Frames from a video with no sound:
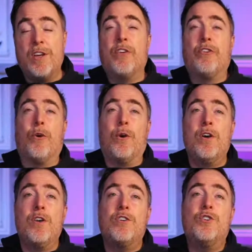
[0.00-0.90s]
So
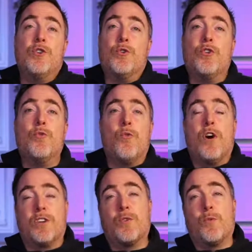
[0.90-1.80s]
do you
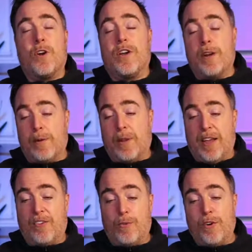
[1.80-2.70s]
want to work in a
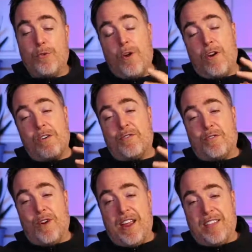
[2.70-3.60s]
place where you are
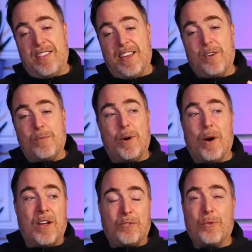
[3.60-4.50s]
afraid that your
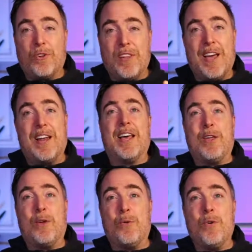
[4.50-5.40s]
boss will yell at
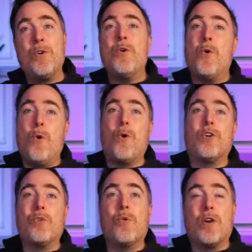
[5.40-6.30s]
you, Or do
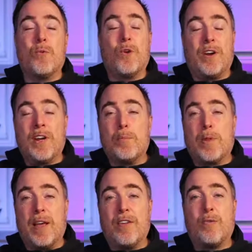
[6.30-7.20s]
you want to work in a
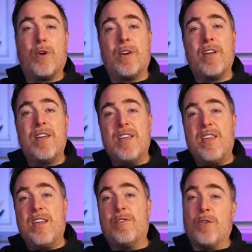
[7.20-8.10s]
place where
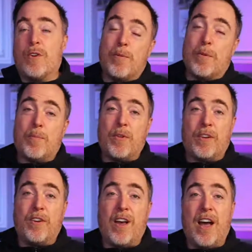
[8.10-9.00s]
if you come up with a
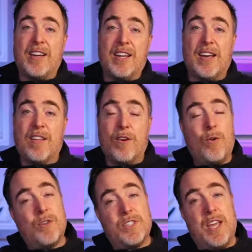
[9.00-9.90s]
good idea, the
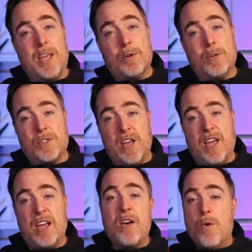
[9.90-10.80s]
whole team will
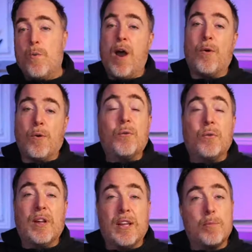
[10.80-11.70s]
say, wow, we
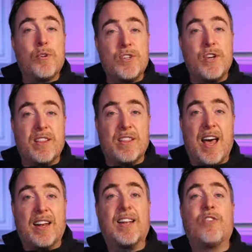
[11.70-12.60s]
really appreciate
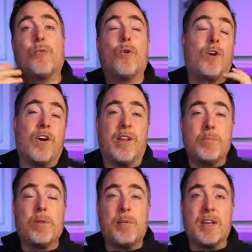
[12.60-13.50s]
that. Let's work on
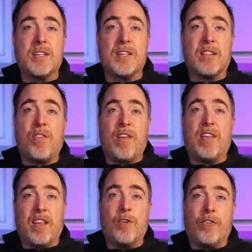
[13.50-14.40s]
implementing the thing
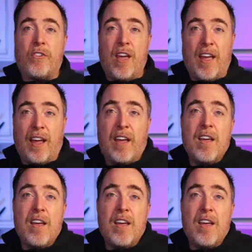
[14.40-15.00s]
that you're saying.